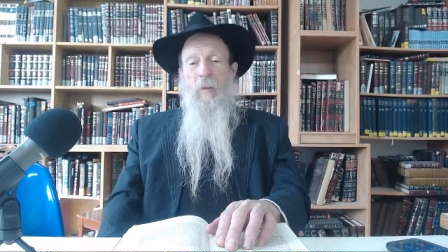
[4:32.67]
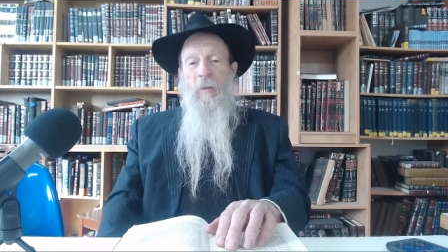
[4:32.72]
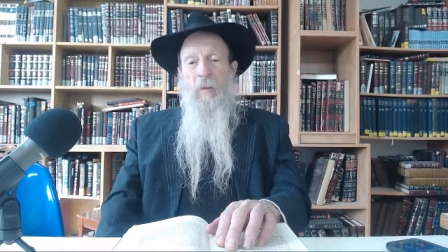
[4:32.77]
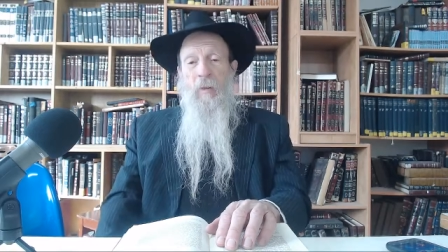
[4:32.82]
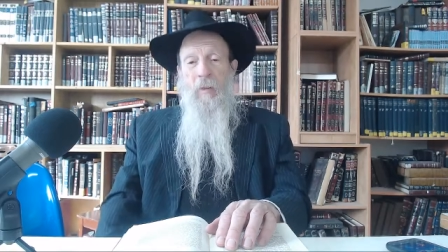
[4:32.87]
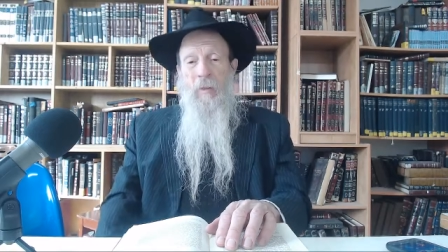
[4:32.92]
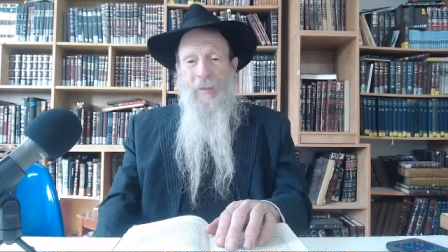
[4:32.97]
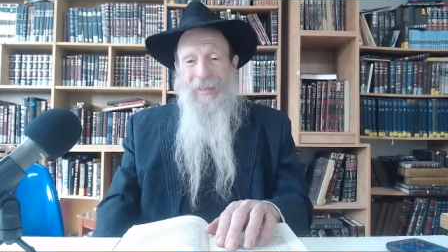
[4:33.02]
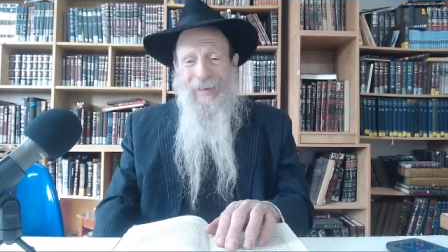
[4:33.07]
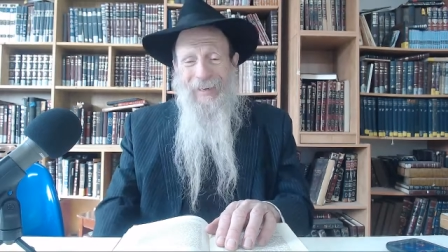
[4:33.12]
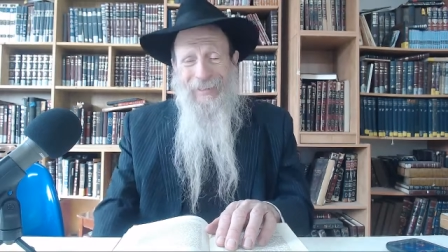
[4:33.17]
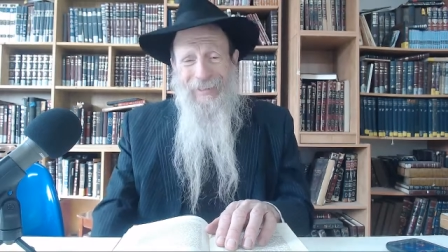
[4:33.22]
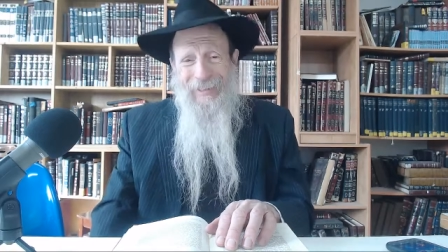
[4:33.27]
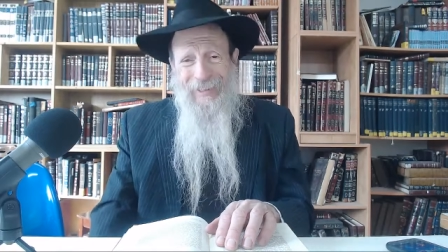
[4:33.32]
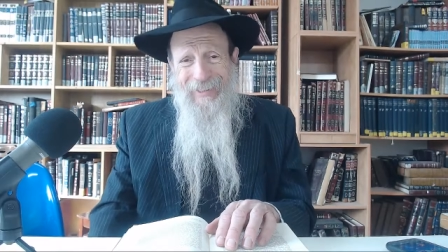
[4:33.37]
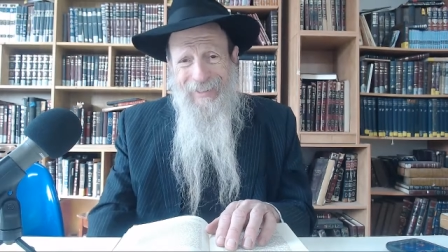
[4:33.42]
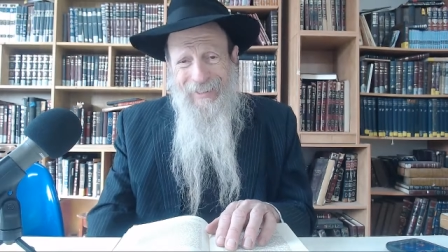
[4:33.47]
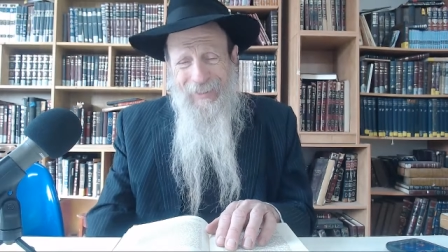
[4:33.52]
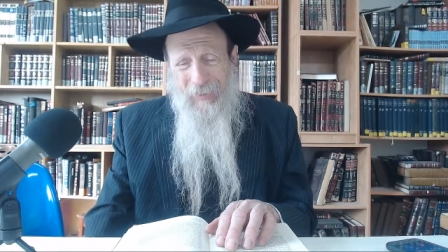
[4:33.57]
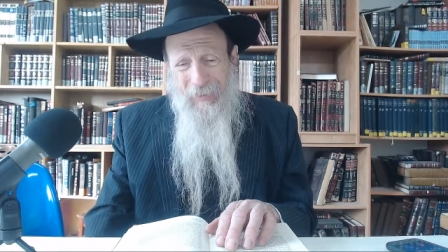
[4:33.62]
Not
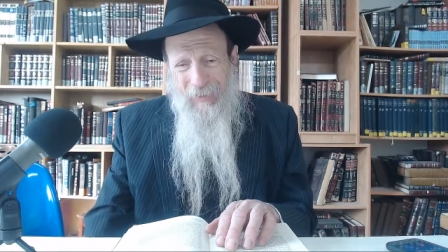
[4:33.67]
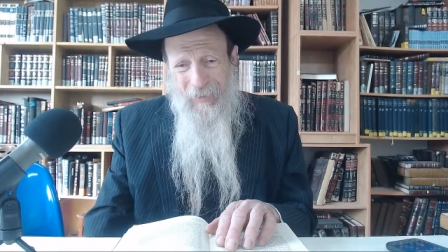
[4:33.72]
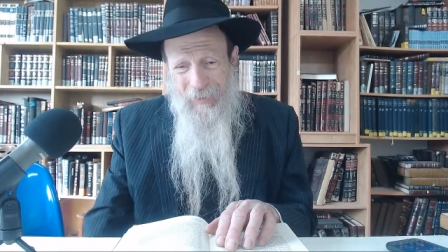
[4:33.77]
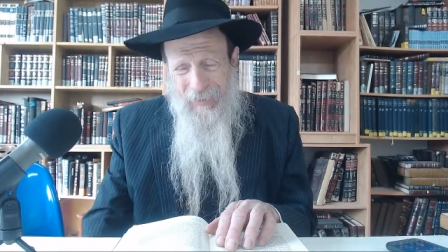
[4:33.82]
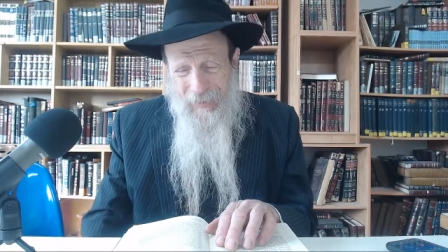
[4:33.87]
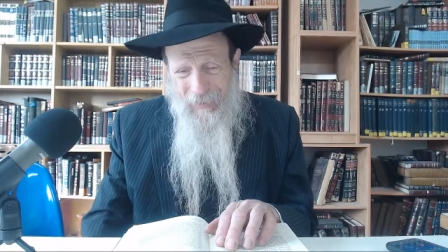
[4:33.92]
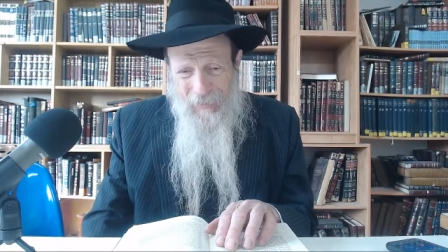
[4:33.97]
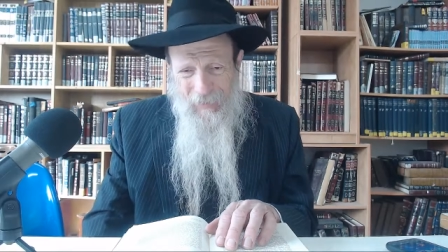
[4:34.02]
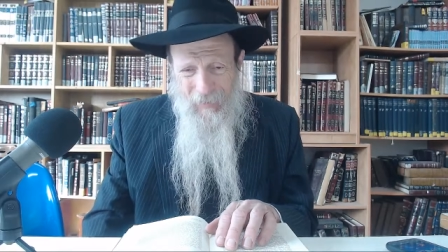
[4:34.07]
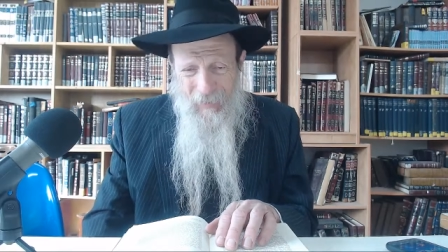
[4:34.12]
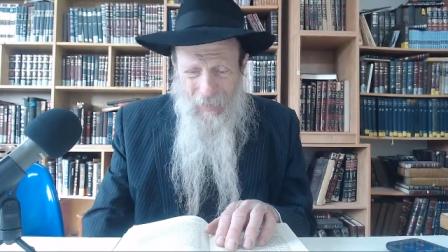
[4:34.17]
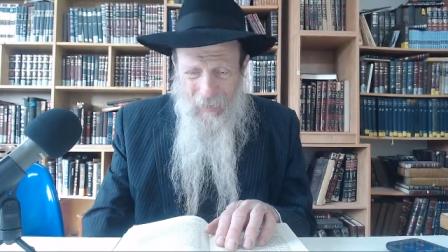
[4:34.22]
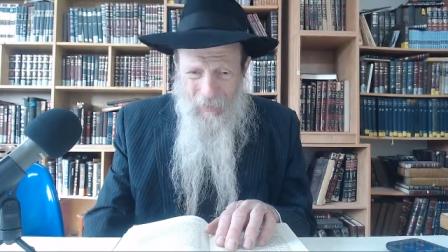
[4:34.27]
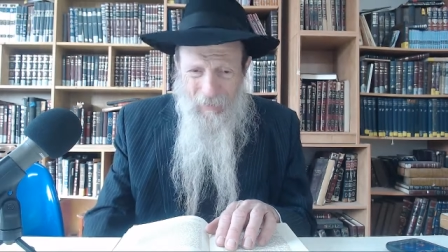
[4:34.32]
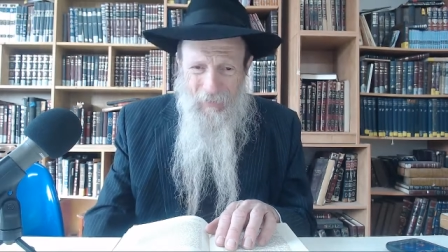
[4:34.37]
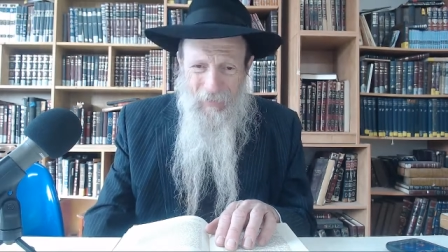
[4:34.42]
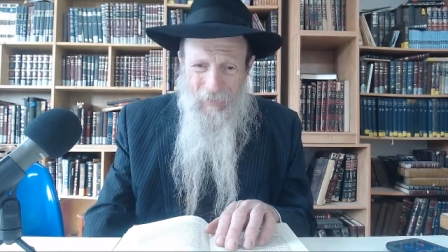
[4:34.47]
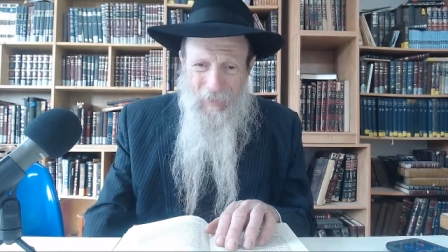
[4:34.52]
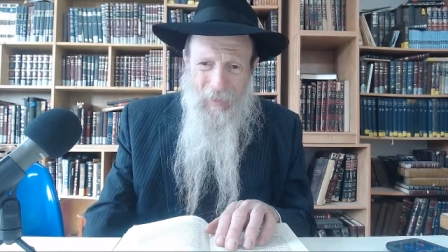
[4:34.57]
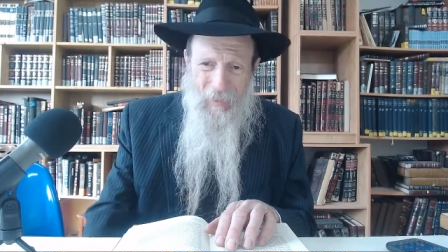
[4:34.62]
just
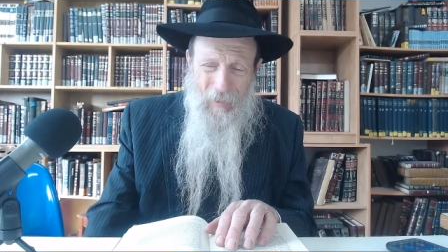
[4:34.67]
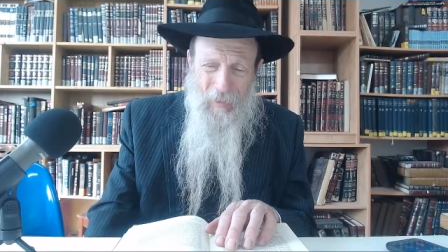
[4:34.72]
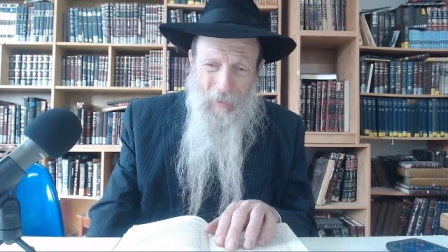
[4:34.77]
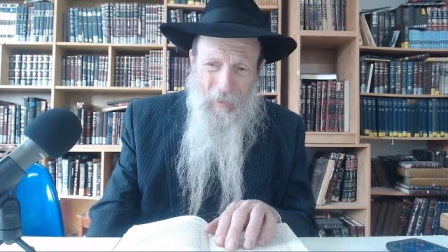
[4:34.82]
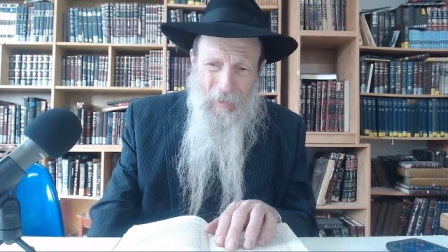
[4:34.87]
having